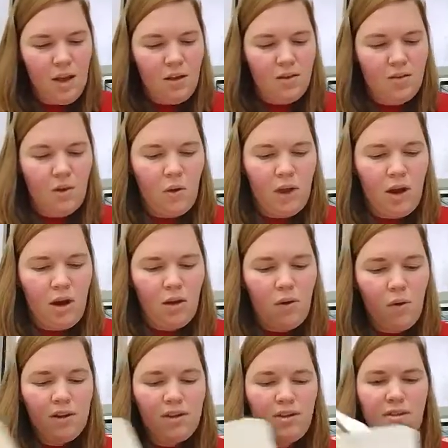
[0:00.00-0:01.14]
So we are
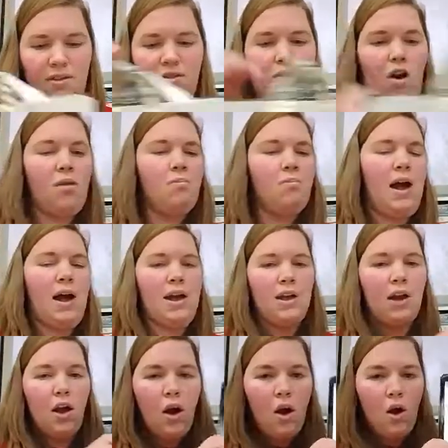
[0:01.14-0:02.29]
going to start by
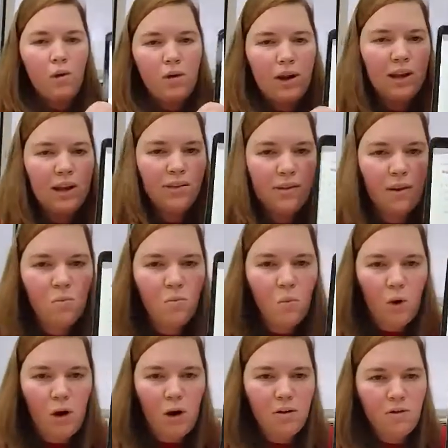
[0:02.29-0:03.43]
coding some
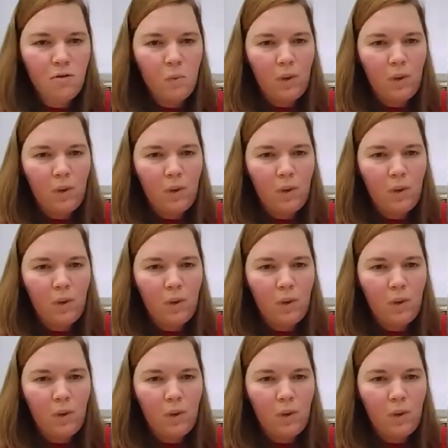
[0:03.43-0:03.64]
words.